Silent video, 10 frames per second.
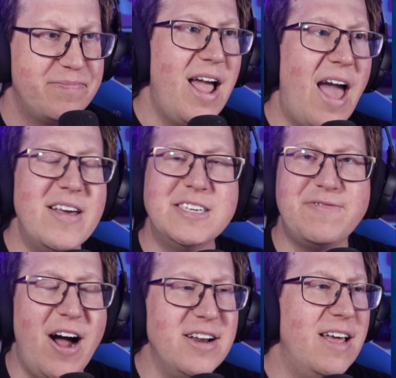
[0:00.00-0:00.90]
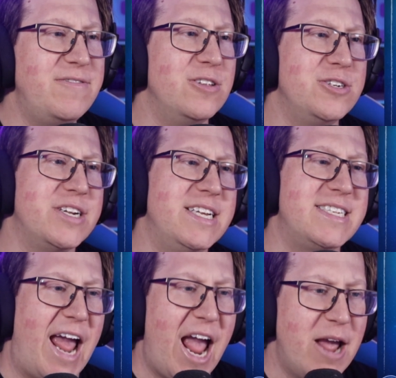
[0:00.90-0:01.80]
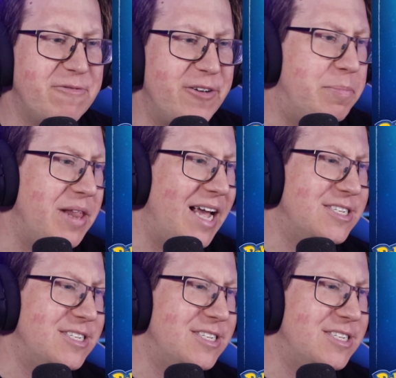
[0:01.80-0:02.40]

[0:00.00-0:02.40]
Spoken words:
And then its final evolution is Amphiblaze.